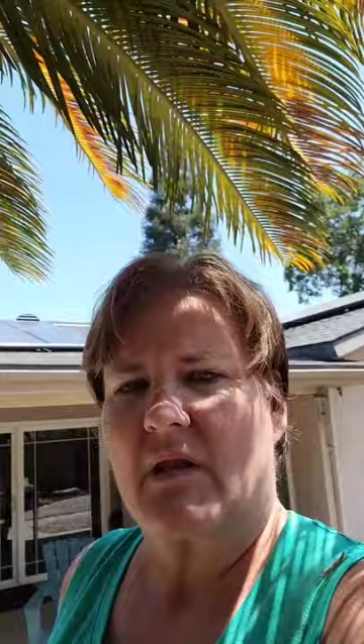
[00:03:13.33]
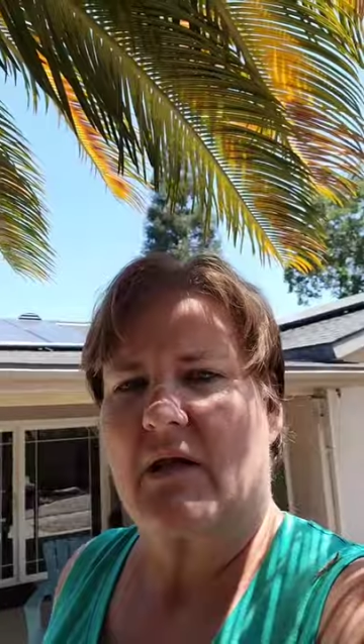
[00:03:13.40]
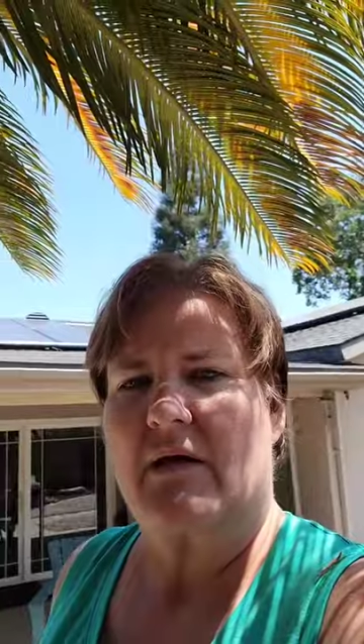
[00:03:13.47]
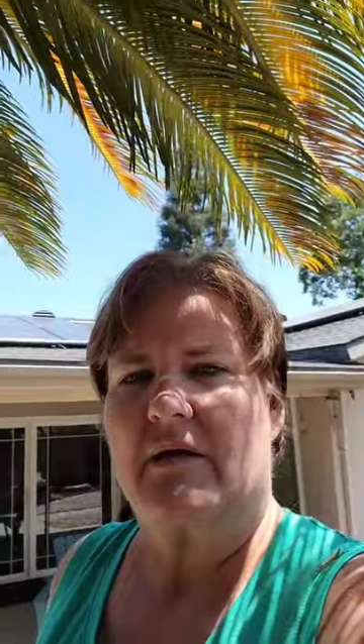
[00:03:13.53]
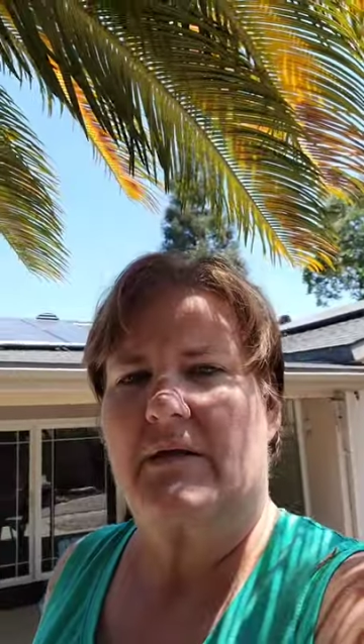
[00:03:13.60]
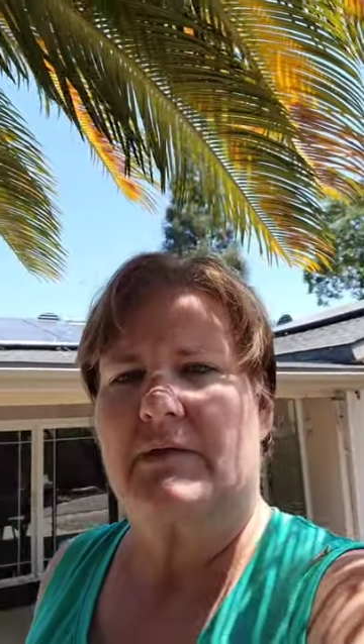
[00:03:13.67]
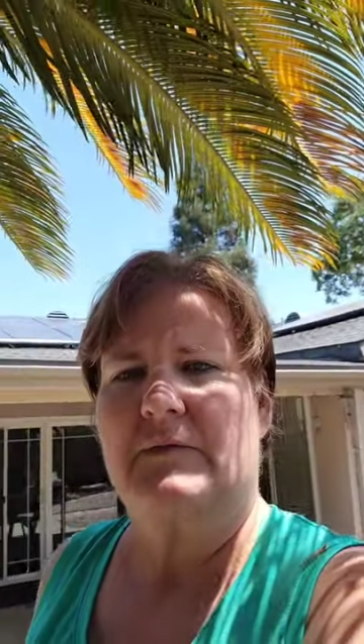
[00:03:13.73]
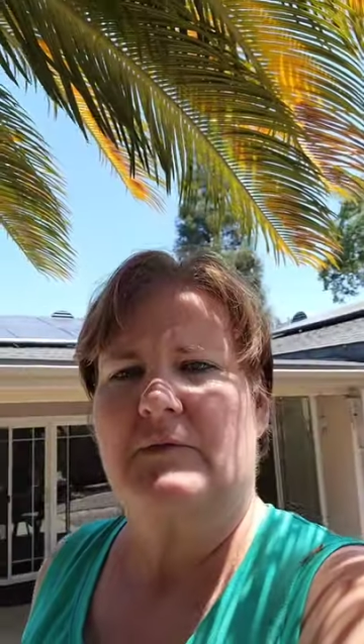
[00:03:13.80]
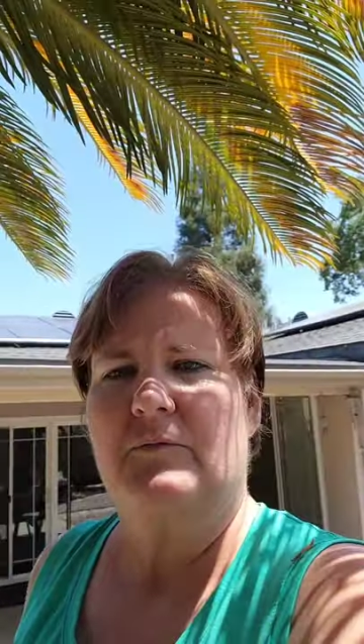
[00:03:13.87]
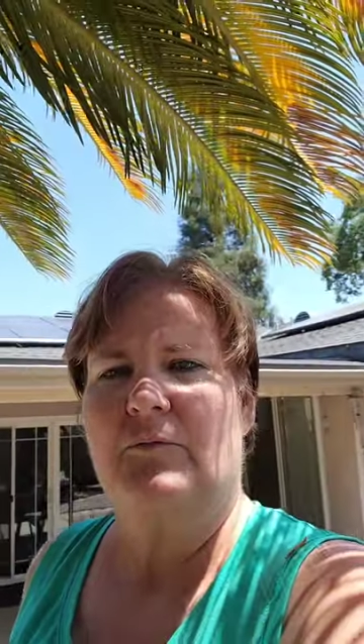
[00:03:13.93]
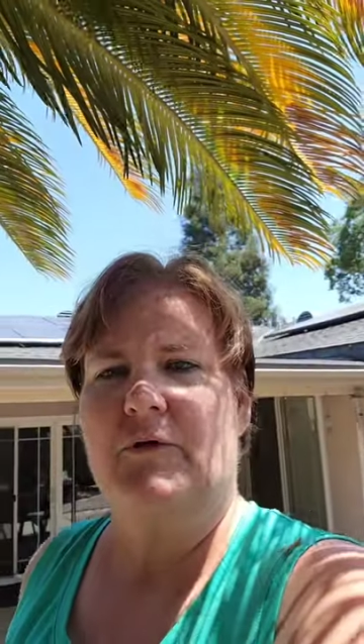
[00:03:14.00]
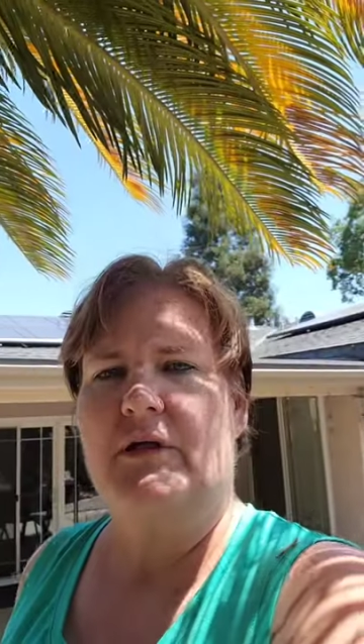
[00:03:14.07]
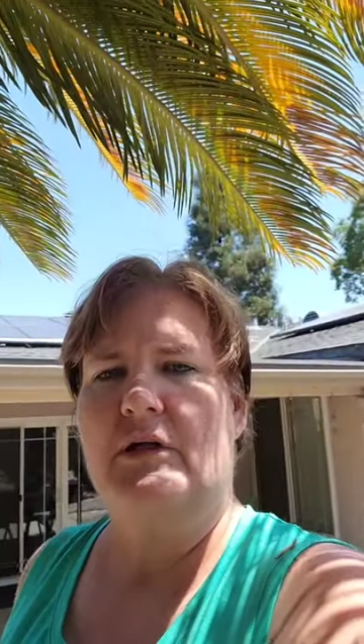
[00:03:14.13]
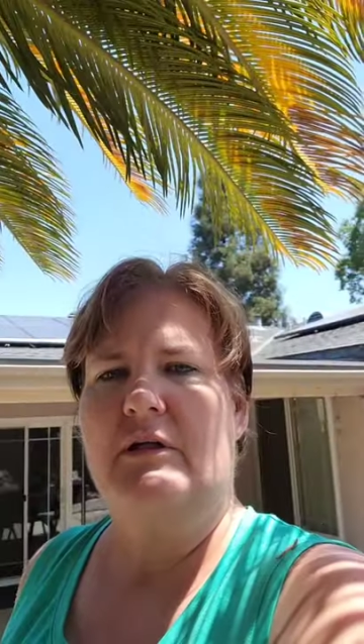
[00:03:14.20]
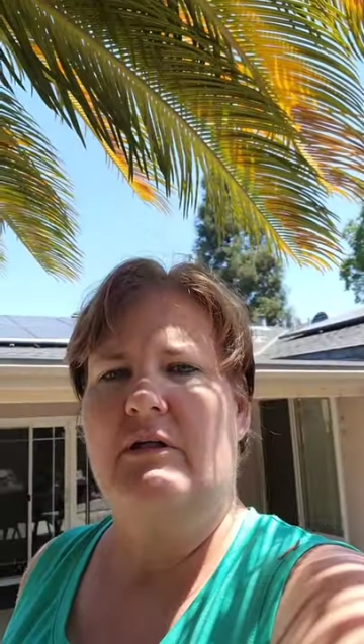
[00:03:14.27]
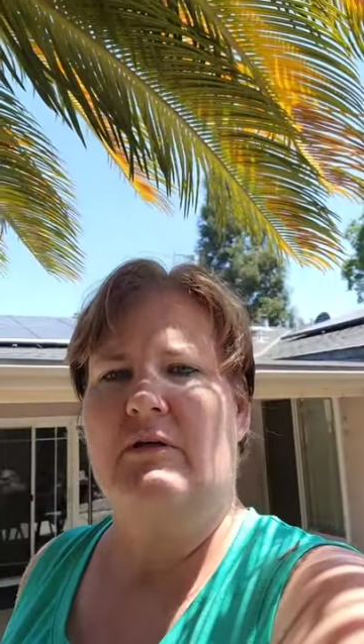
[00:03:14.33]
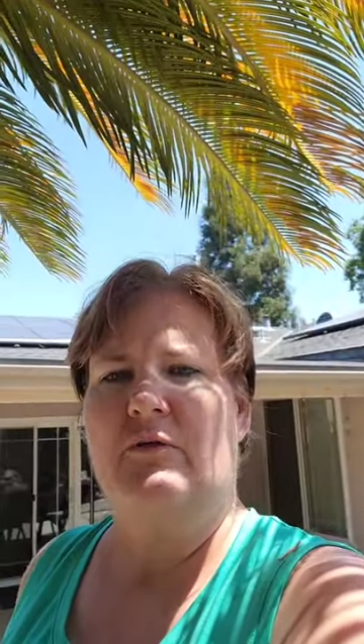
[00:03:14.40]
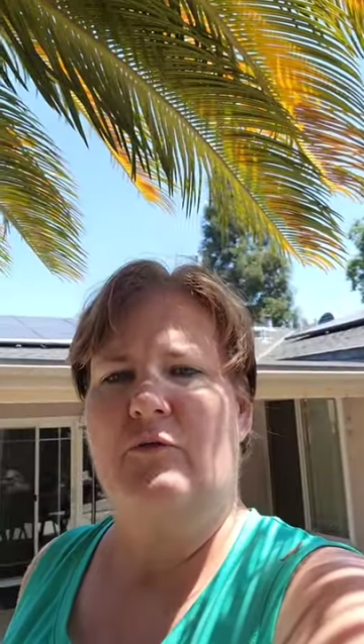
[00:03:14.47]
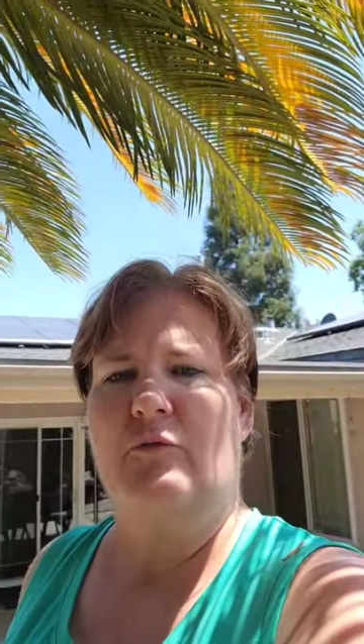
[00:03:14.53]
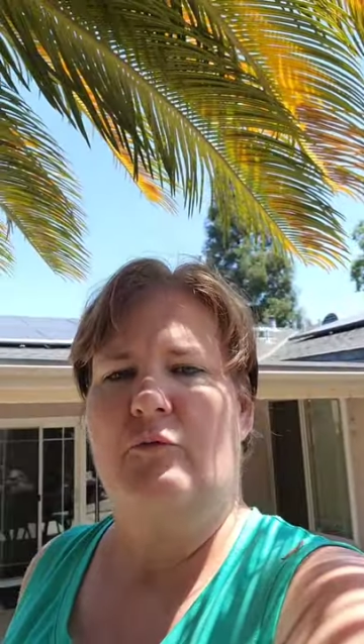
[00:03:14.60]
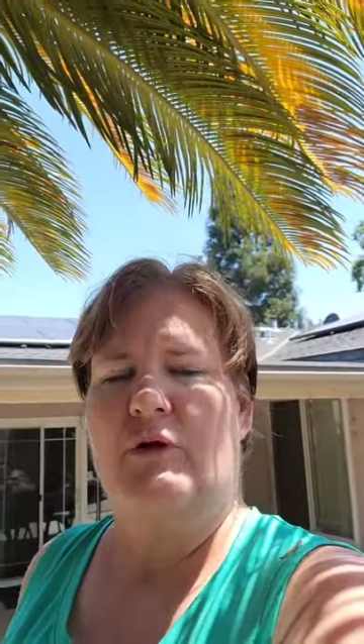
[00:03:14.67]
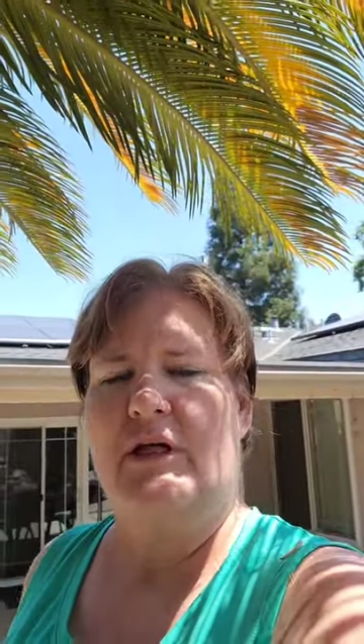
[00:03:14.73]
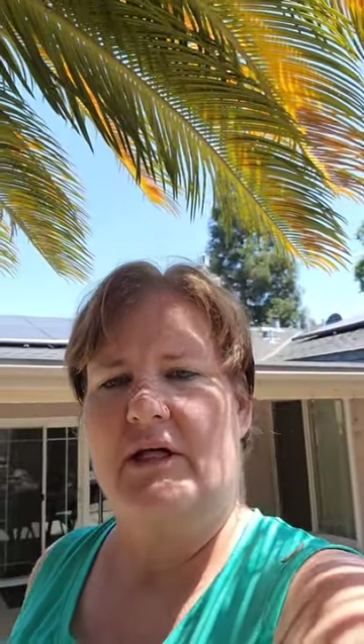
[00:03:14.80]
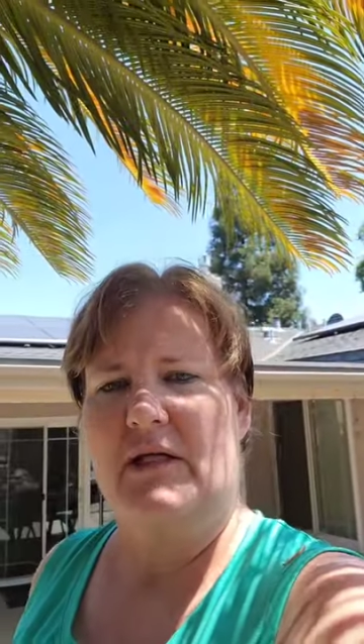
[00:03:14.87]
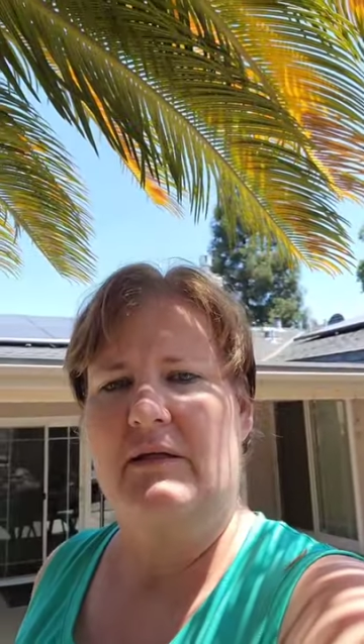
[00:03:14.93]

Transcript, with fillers: uh, we we get